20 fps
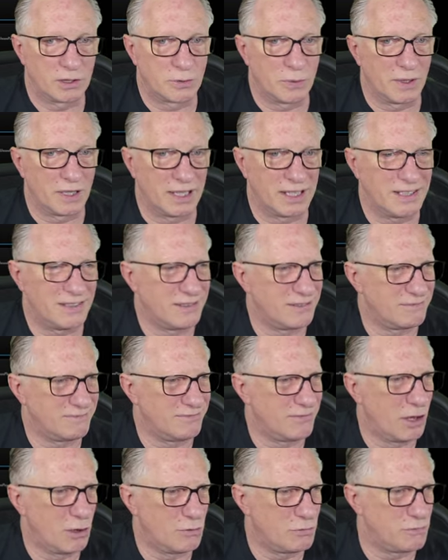really
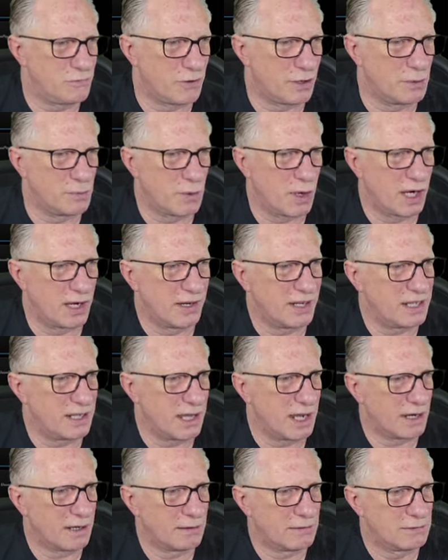no firmware in
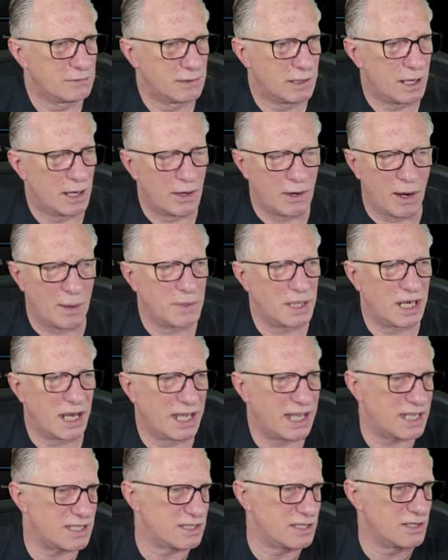there. Or, I mean, I
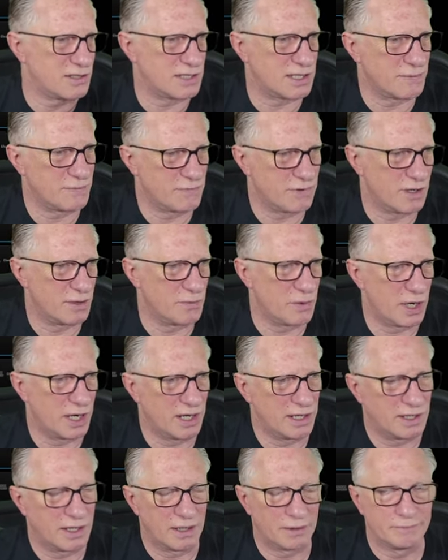guess there's some firmware
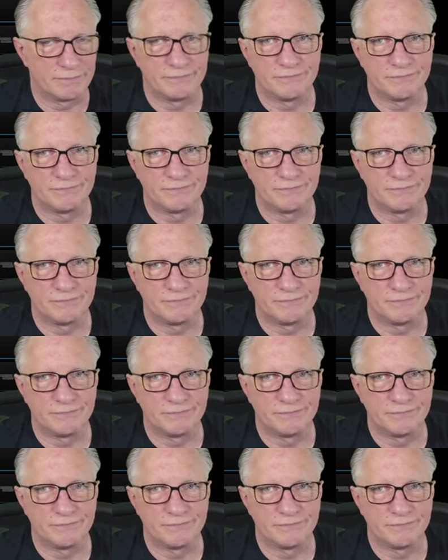in there.